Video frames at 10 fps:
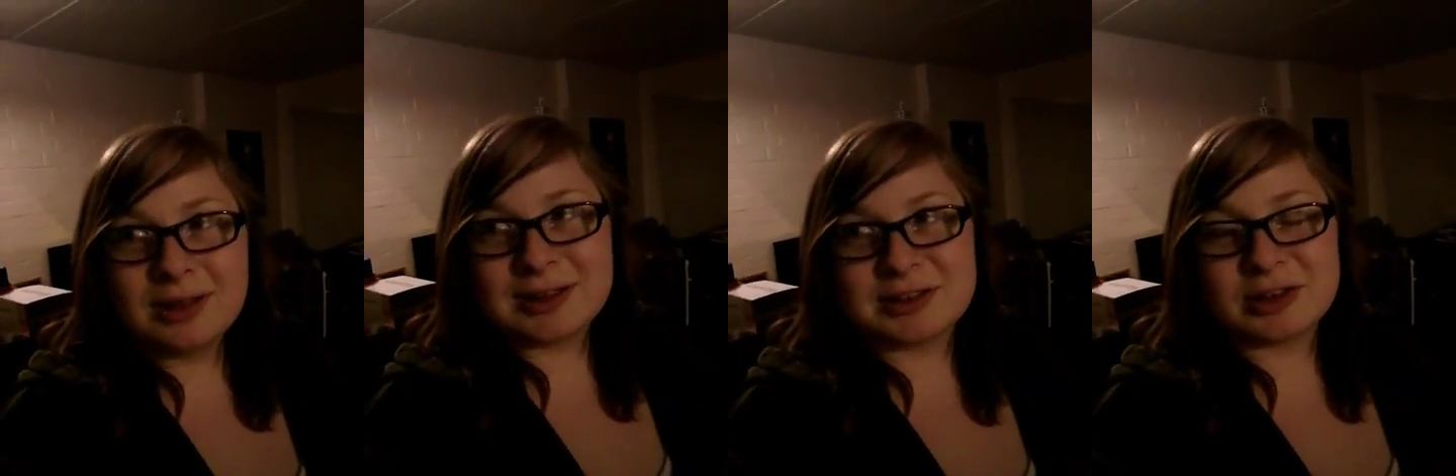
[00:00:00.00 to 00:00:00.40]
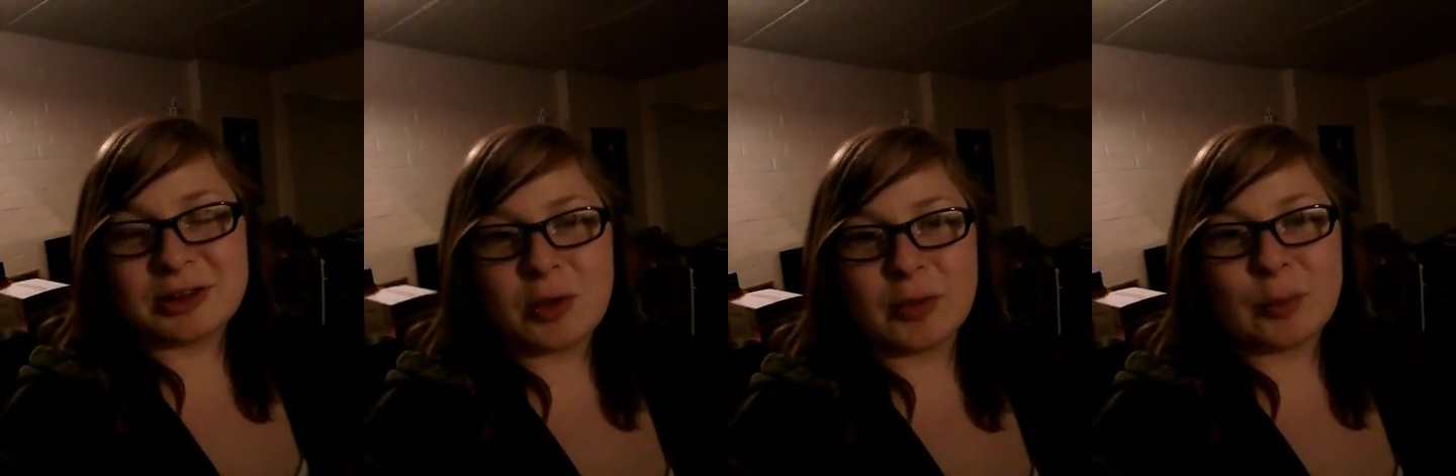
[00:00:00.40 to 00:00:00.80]
listen
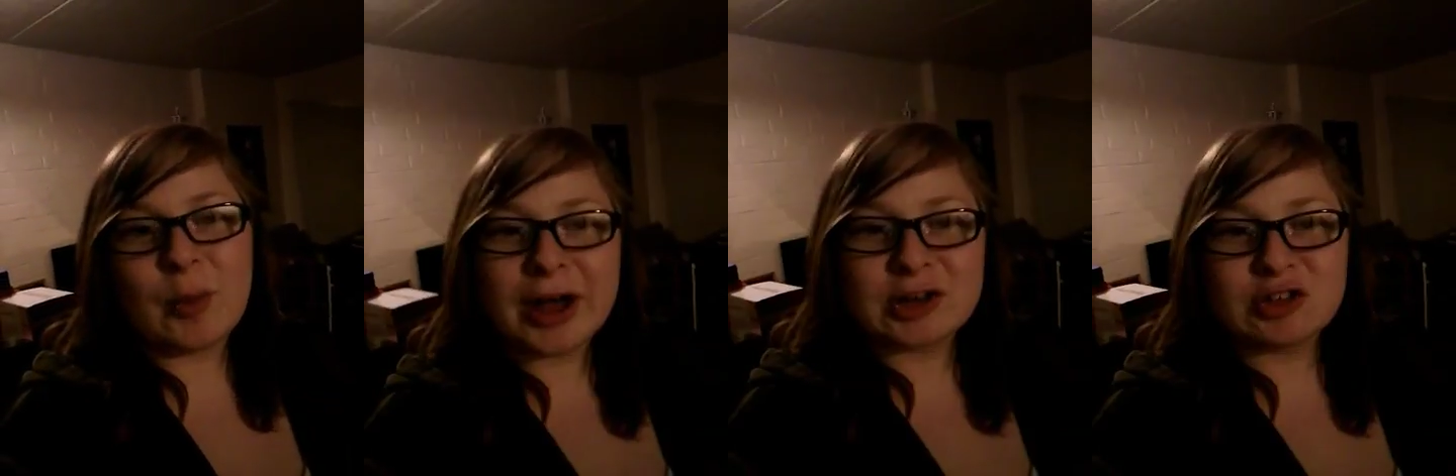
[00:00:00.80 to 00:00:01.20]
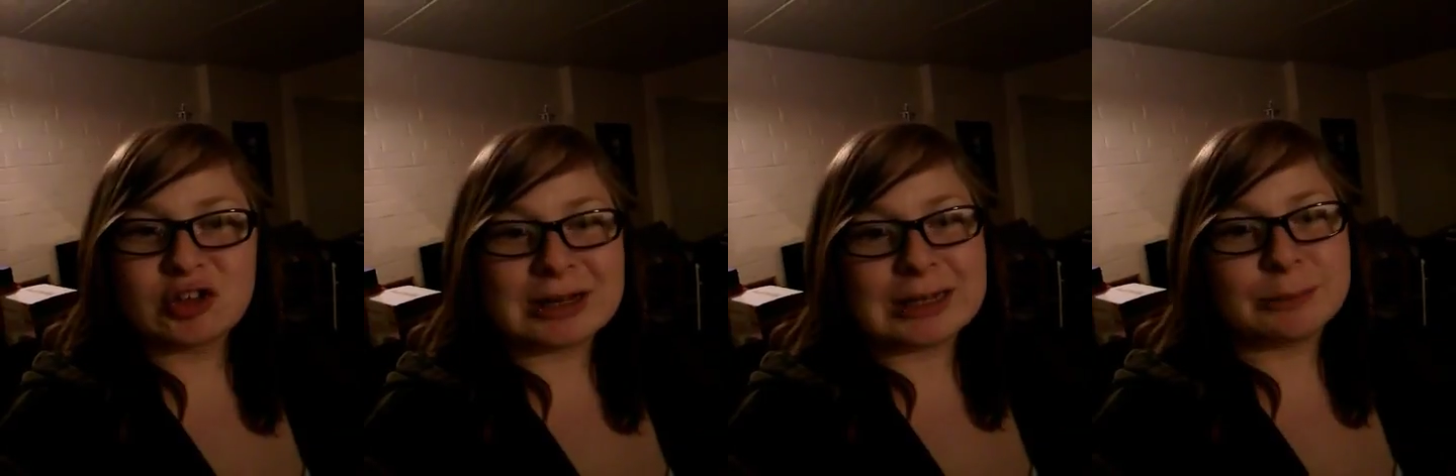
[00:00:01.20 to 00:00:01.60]
to and
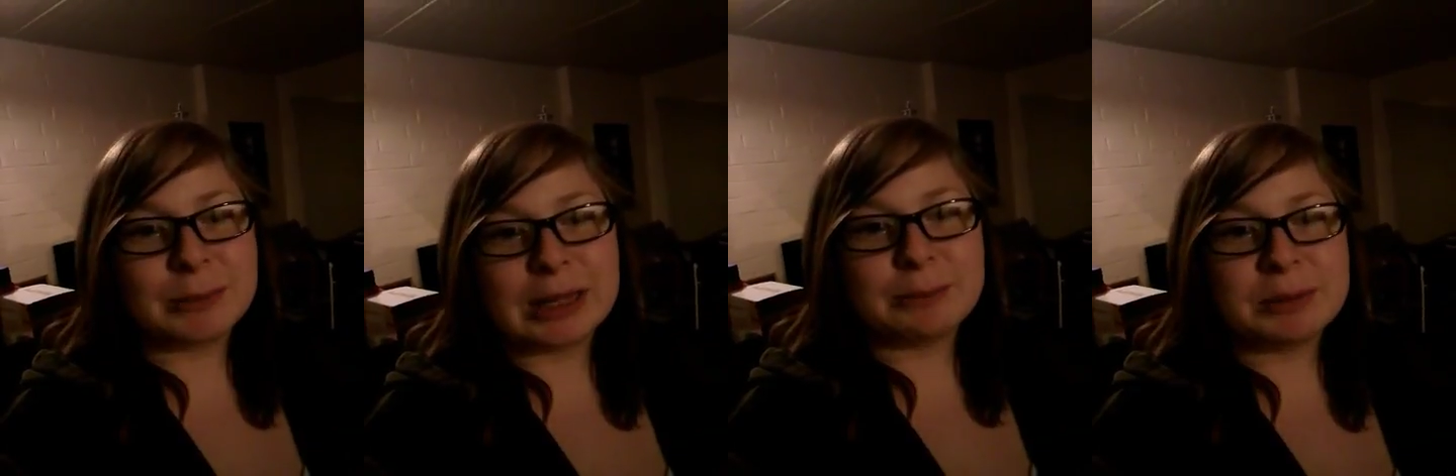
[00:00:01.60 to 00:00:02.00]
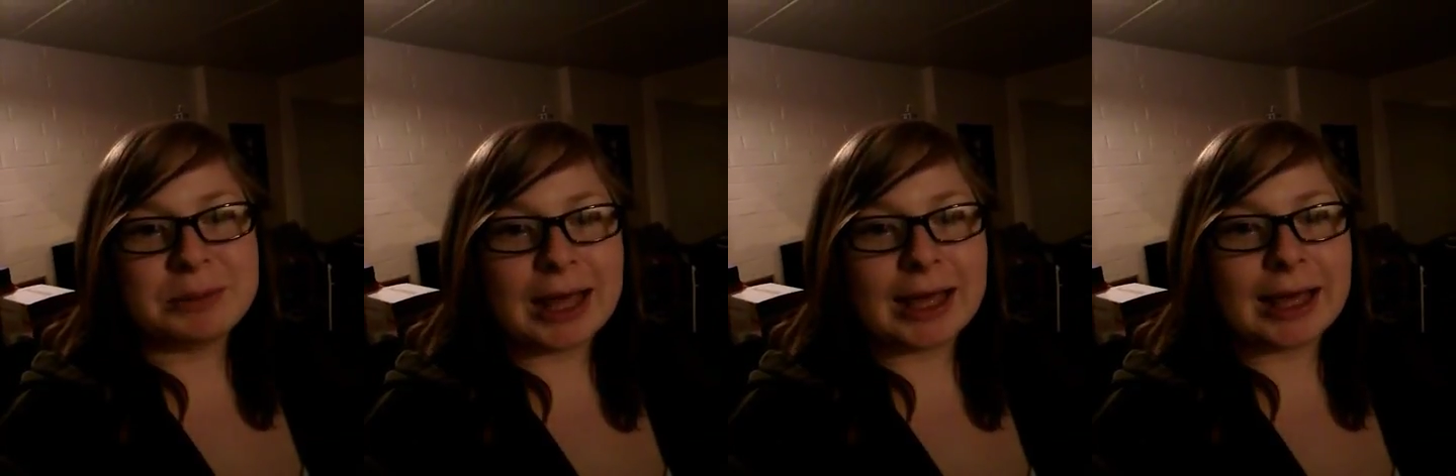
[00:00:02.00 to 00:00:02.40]
watch and blah, blah,
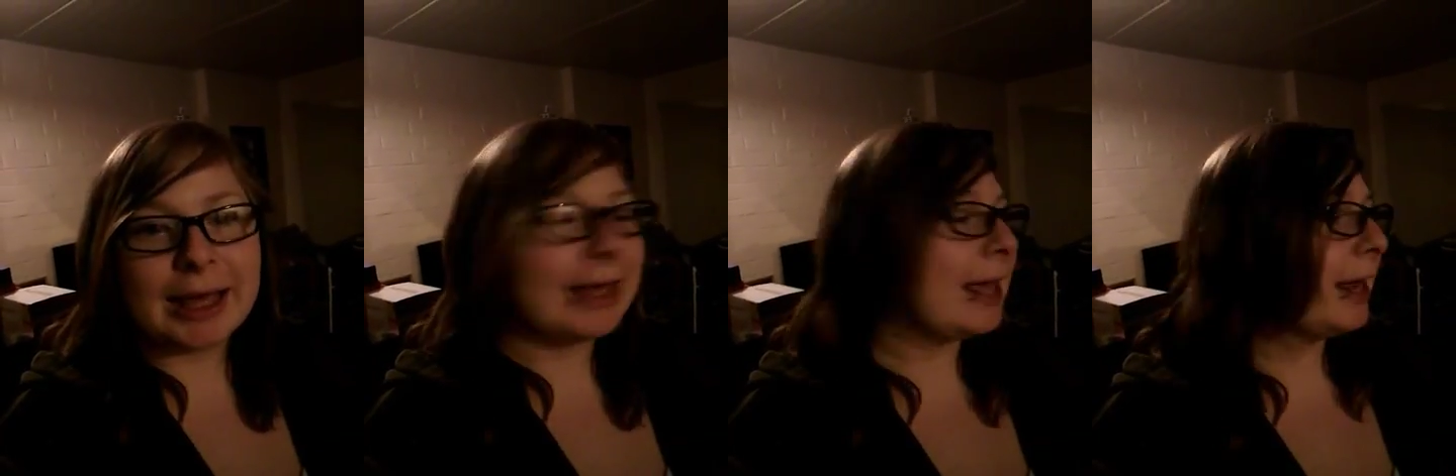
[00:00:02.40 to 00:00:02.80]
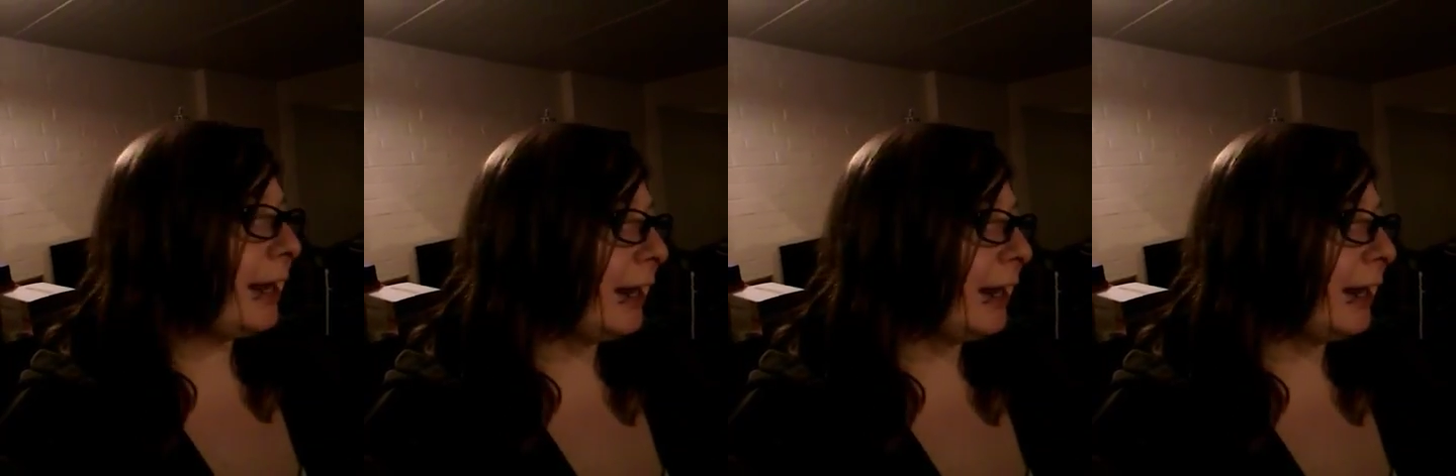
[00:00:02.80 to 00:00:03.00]
blah again.